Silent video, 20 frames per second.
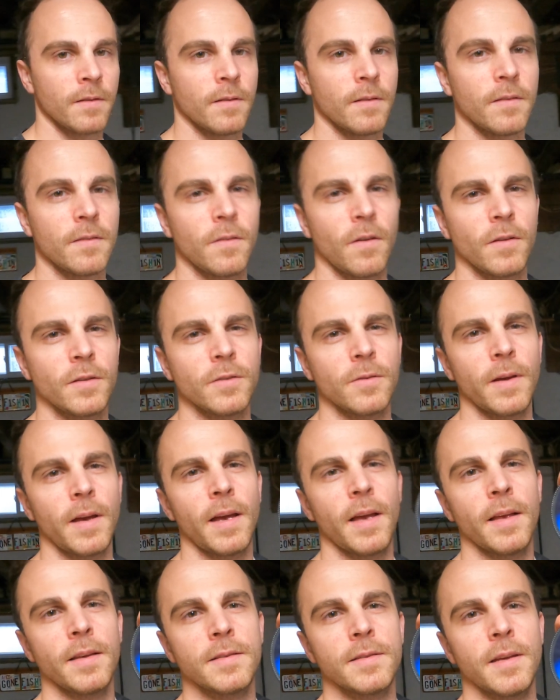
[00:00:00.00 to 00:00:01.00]
This also
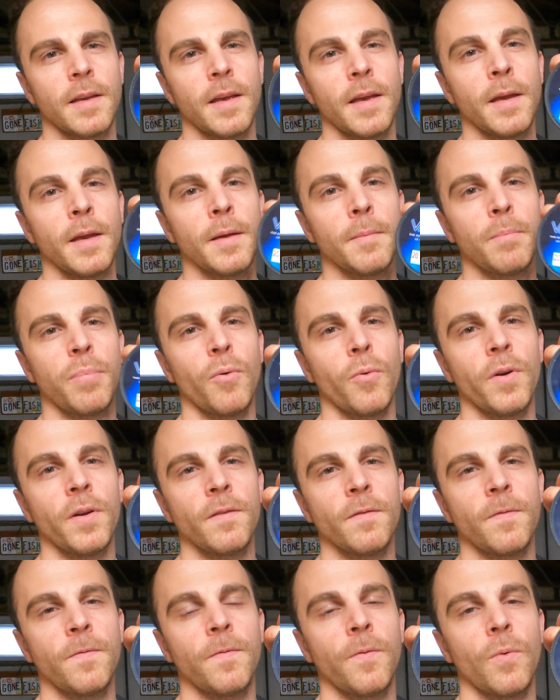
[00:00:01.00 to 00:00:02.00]
has a
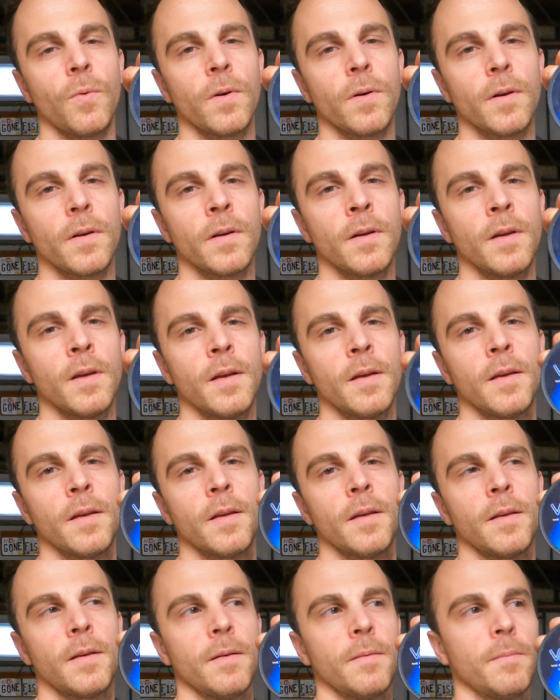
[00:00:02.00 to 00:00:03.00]
0.4
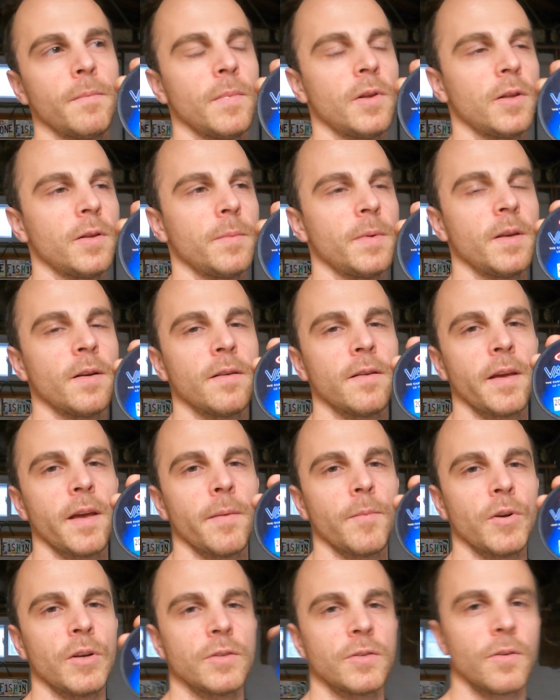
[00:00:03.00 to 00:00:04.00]
millimeter
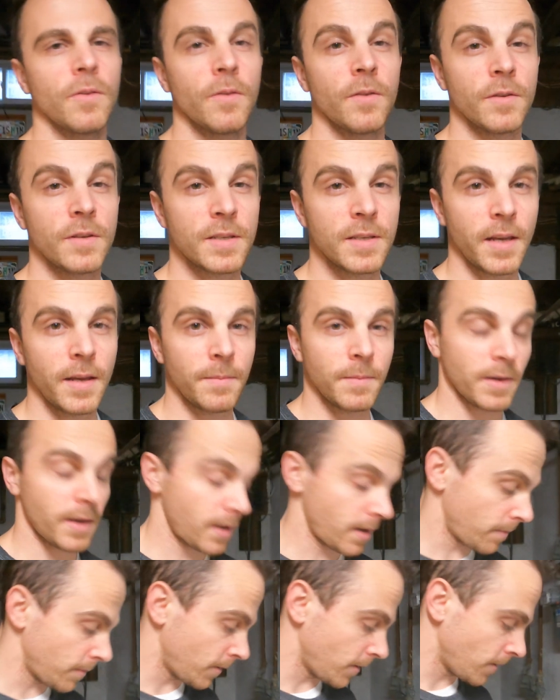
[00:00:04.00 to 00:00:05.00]
diameter, so they're the same
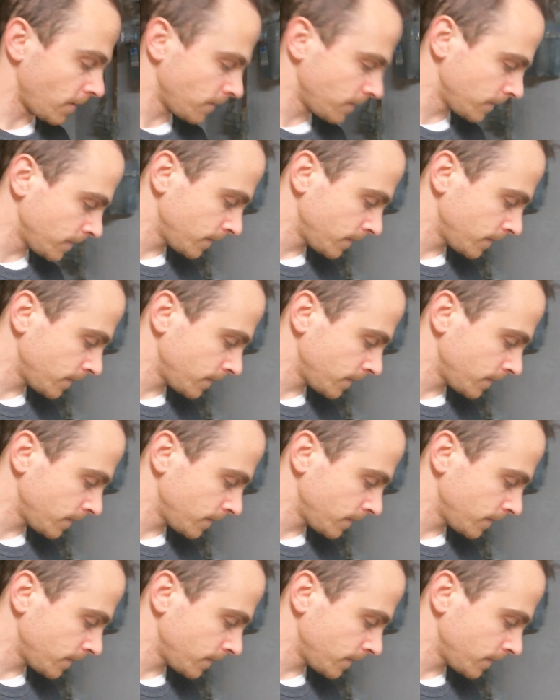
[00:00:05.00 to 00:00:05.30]
diameter.